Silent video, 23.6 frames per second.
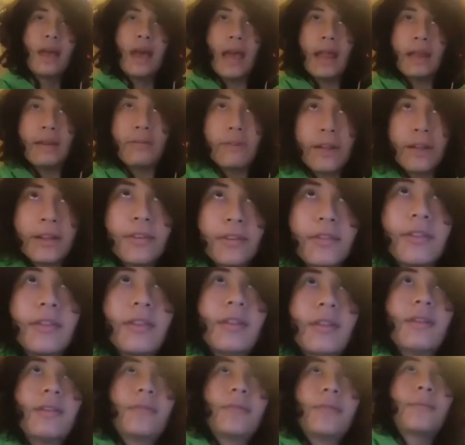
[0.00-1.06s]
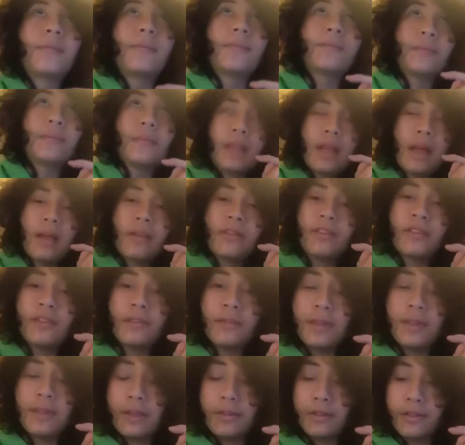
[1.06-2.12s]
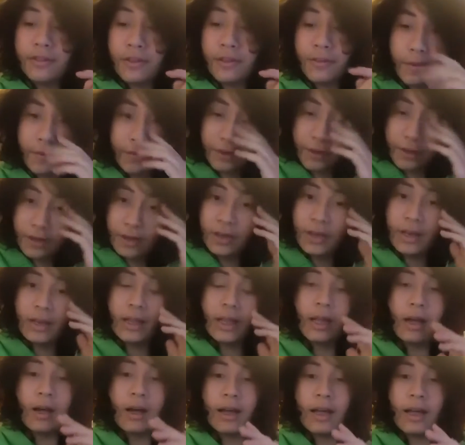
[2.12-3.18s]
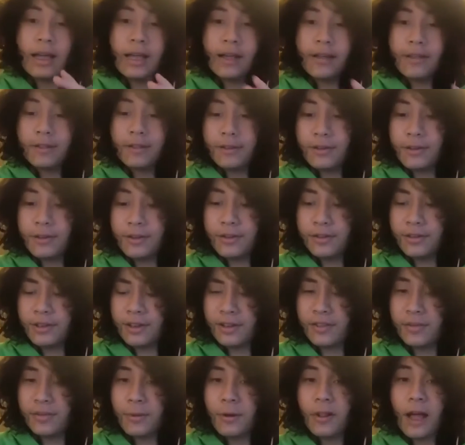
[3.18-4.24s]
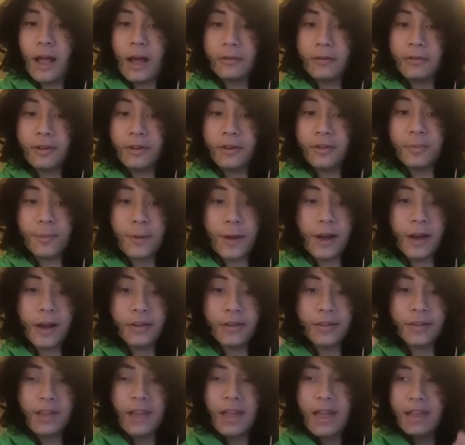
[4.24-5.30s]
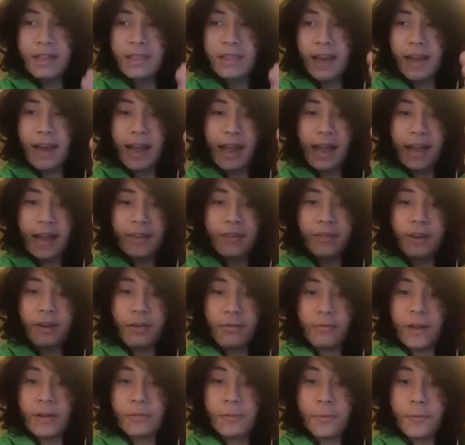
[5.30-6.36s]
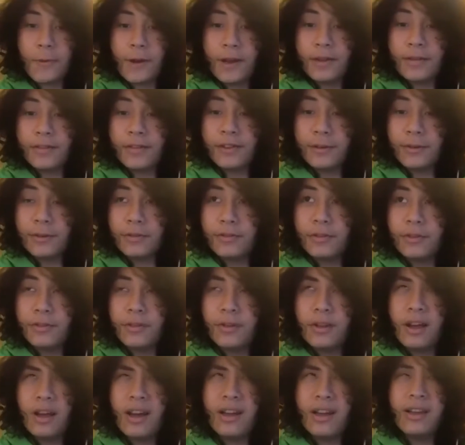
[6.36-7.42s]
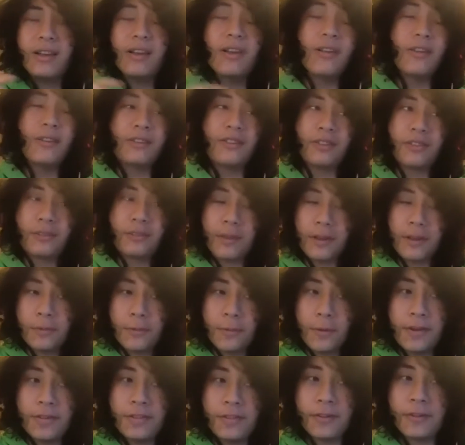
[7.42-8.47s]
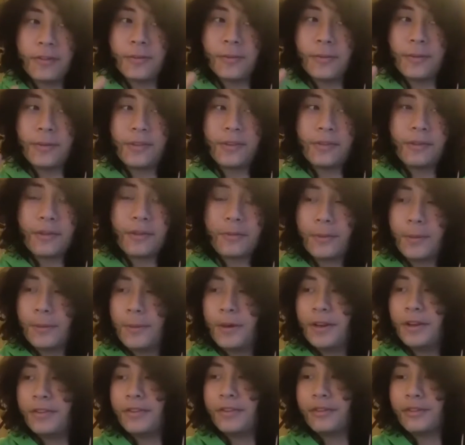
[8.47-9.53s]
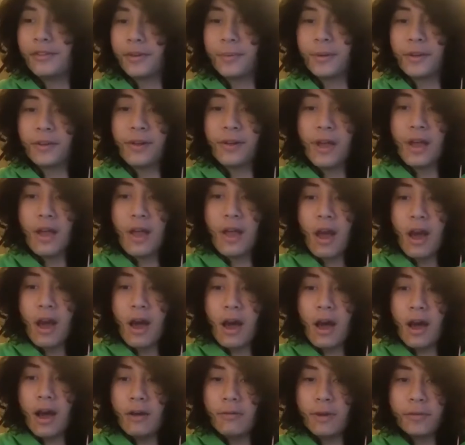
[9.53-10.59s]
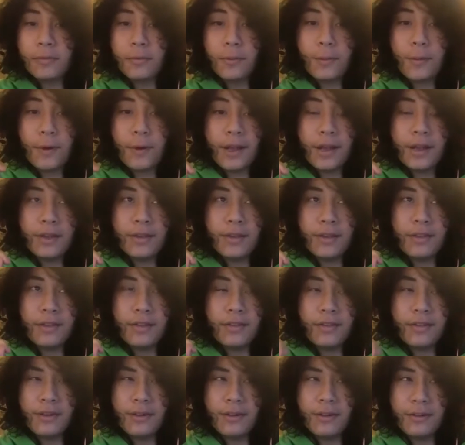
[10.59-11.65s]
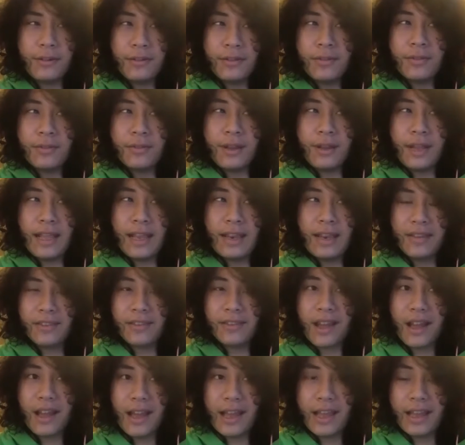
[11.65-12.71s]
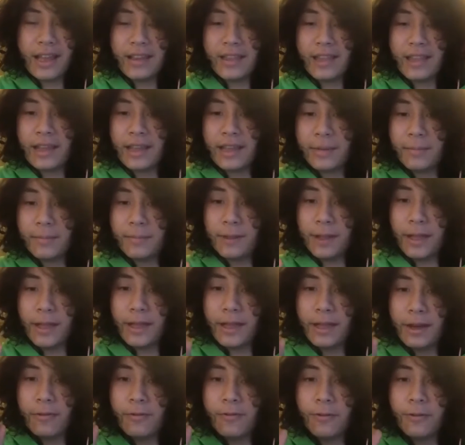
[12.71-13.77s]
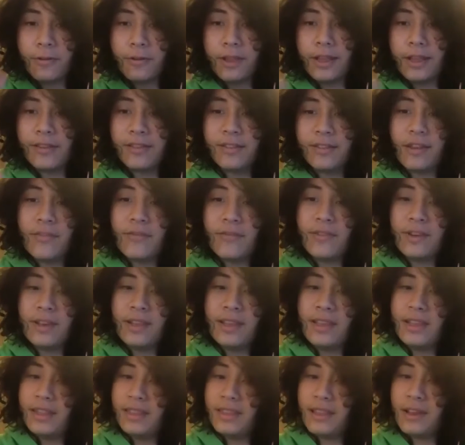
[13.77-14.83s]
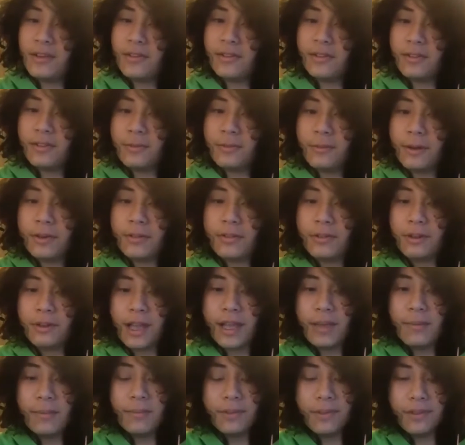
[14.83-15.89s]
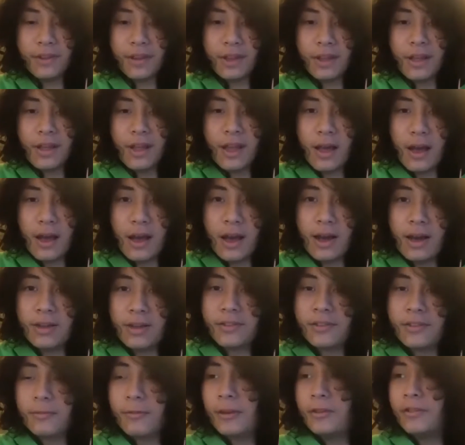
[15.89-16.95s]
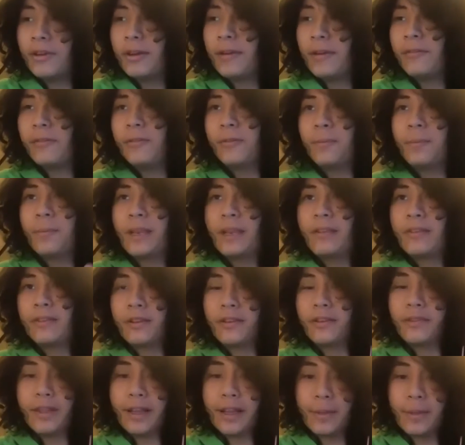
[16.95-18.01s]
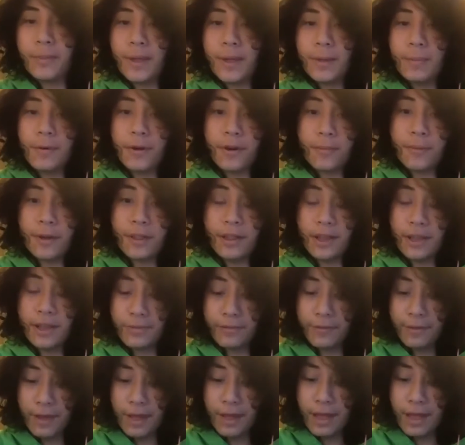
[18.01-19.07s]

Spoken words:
anyways, some of the other stuff I've done includes a small Altoids box that has a Raspberry Pi Zero. No, just a Raspberry Pi Zero. I was about to say Raspberry Pi Zero W. Raspberry Pi Zero inside that can play over like 70,000 retro games. So retro games has been sort of like a big part of my life